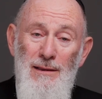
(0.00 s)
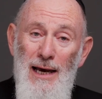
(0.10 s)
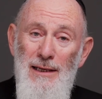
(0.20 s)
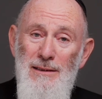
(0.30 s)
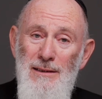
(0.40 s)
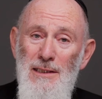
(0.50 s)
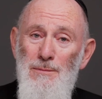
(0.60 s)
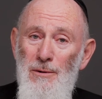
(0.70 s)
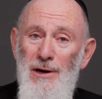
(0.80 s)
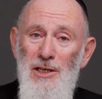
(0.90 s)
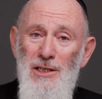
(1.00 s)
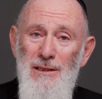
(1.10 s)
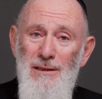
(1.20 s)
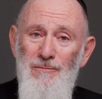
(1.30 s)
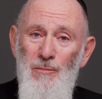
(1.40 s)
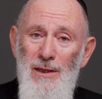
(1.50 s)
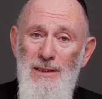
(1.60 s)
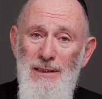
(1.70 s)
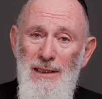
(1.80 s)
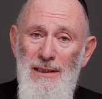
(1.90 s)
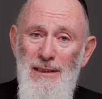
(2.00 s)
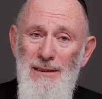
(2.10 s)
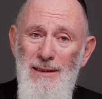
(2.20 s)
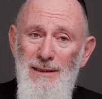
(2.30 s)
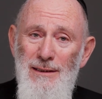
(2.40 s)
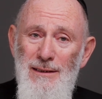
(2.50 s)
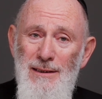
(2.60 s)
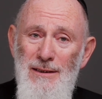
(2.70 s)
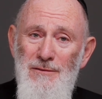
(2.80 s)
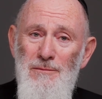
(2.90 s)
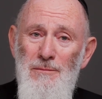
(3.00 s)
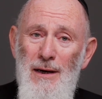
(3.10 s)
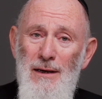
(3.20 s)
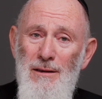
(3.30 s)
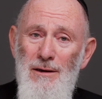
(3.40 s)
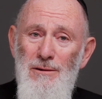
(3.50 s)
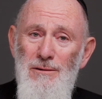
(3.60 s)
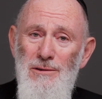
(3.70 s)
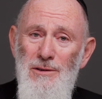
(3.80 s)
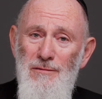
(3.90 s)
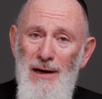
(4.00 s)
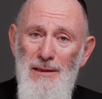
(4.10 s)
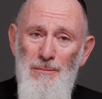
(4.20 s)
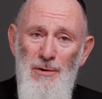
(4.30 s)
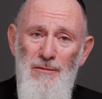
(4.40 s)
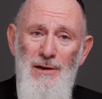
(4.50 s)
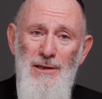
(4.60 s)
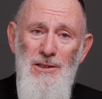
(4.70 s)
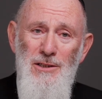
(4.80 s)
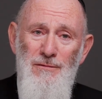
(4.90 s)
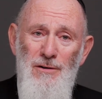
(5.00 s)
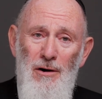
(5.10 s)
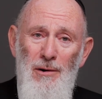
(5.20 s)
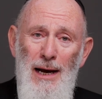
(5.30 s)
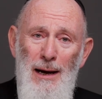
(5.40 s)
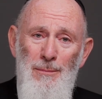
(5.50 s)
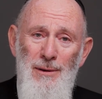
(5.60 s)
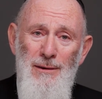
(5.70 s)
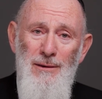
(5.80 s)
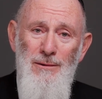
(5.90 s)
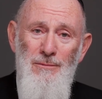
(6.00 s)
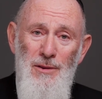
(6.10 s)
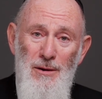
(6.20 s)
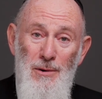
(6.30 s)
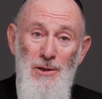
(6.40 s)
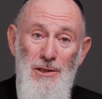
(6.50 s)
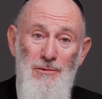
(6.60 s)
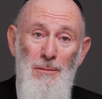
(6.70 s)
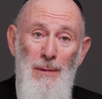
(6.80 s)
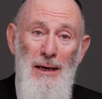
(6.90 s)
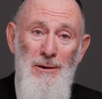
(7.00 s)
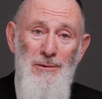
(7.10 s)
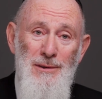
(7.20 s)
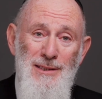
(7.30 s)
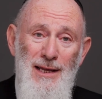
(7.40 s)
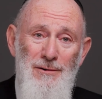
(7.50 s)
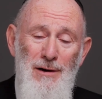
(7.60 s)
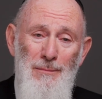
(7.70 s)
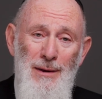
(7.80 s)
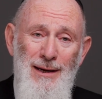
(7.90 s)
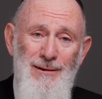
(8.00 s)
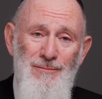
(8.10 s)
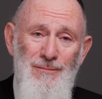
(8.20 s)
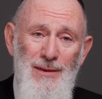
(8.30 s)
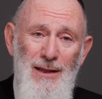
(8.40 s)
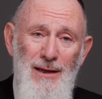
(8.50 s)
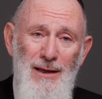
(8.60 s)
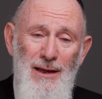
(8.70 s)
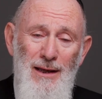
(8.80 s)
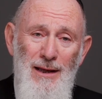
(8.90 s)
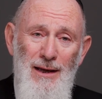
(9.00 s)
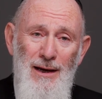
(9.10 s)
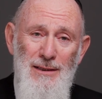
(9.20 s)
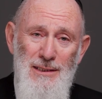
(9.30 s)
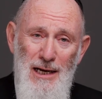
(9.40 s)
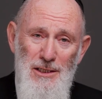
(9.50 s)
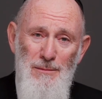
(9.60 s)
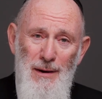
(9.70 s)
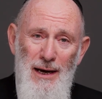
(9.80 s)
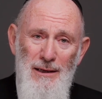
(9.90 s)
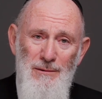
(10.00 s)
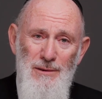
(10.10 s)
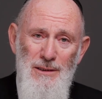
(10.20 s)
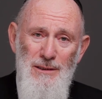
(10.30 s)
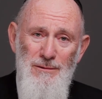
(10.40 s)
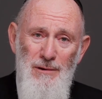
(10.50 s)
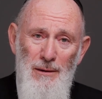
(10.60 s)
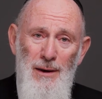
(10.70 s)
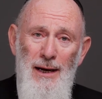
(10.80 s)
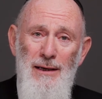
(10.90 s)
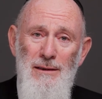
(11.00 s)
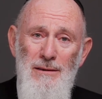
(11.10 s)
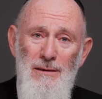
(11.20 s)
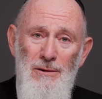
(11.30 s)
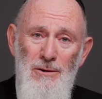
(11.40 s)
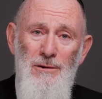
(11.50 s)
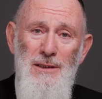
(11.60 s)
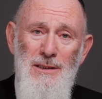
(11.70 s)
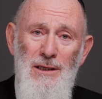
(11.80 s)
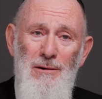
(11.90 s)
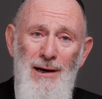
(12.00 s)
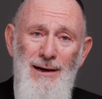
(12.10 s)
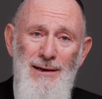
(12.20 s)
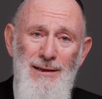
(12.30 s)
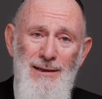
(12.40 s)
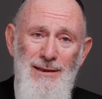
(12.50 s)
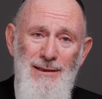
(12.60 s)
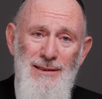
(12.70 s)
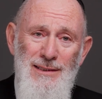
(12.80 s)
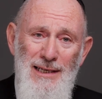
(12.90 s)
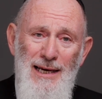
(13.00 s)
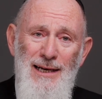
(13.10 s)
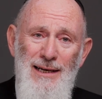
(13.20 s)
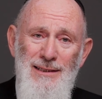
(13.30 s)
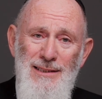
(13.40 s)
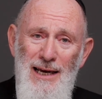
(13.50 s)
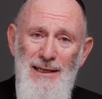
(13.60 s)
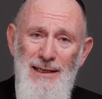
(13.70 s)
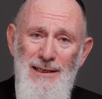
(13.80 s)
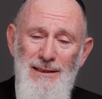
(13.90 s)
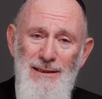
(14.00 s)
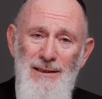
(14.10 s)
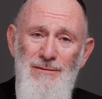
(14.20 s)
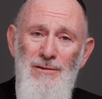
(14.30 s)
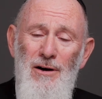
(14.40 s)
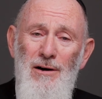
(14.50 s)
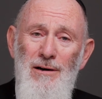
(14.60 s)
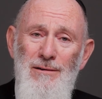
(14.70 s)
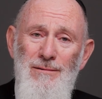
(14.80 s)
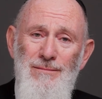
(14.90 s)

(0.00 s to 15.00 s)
That inspiration is needed even by those who've had the privilege of growing up with the Moshe Rabbeinu as their Rebbe. And such a man was Rabbi Uri Zohar, Zecher Tzadik Livracha.